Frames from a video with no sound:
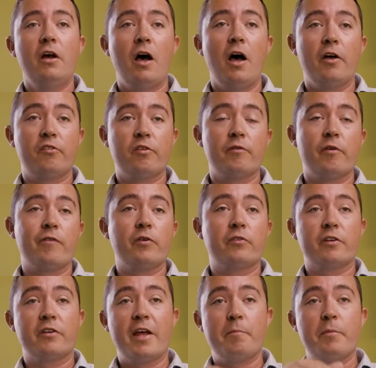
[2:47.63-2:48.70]
uh, so that those
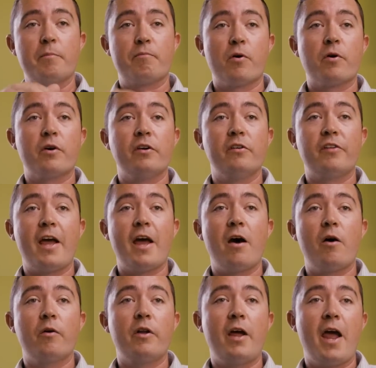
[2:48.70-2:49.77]
can then be broken
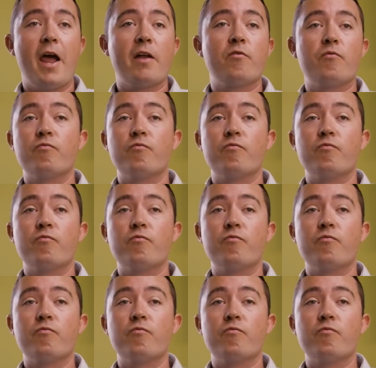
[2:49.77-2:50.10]
down and